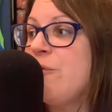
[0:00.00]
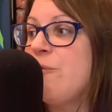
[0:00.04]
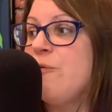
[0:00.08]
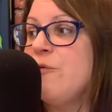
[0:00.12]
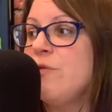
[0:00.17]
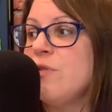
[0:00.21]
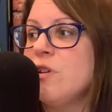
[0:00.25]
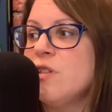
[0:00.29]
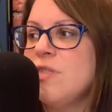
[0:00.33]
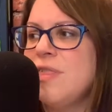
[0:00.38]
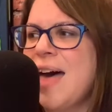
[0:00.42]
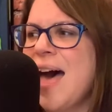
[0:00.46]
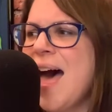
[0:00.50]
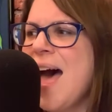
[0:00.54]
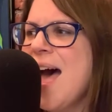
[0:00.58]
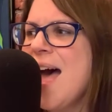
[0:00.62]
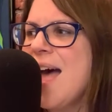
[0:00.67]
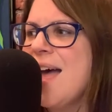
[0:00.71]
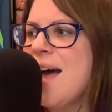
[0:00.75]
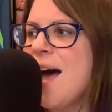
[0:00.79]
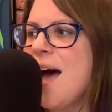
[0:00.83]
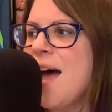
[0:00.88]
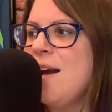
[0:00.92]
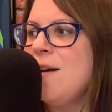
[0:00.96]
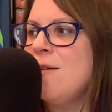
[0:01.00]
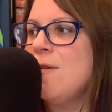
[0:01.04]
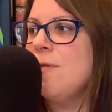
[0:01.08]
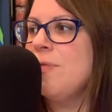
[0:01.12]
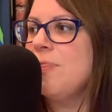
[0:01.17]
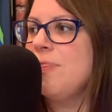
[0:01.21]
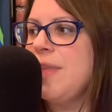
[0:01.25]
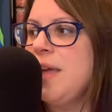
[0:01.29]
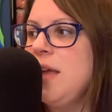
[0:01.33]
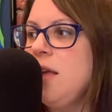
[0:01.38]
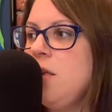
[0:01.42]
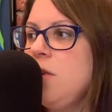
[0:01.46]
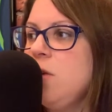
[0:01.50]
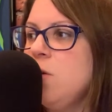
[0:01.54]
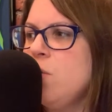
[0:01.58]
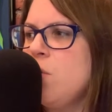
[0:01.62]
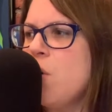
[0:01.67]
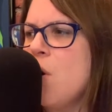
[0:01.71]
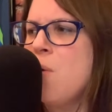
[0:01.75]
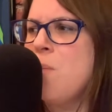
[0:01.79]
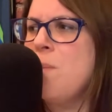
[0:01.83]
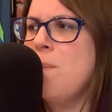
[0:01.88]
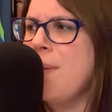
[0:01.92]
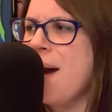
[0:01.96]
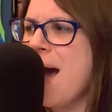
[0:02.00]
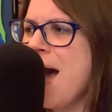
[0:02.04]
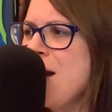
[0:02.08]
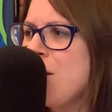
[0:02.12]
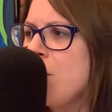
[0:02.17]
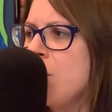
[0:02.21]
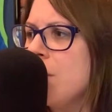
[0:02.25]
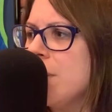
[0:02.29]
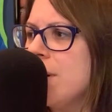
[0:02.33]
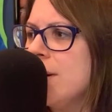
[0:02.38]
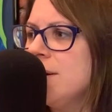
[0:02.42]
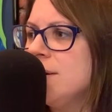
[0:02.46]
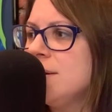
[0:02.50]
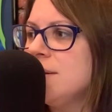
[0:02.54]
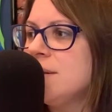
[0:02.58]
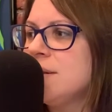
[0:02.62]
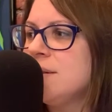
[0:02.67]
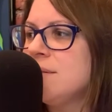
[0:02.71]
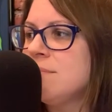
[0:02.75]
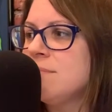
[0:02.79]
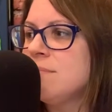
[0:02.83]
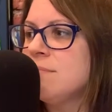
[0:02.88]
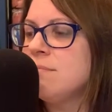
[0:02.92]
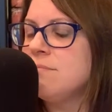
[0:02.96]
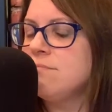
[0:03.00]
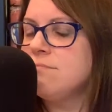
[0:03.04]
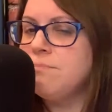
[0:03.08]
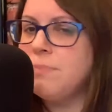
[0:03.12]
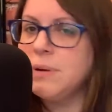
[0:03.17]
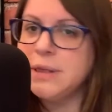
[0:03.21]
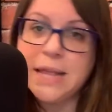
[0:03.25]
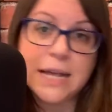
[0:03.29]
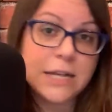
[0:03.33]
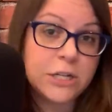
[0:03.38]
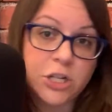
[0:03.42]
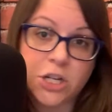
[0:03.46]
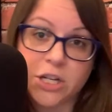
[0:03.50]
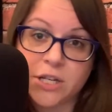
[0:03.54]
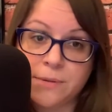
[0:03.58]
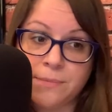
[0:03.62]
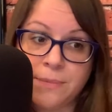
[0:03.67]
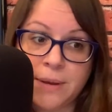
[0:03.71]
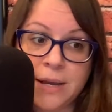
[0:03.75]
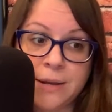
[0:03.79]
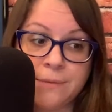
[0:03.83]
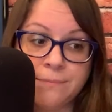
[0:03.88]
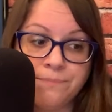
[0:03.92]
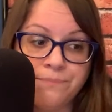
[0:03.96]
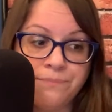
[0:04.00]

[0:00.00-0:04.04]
for that, I don't think you go backwards. But that's just me.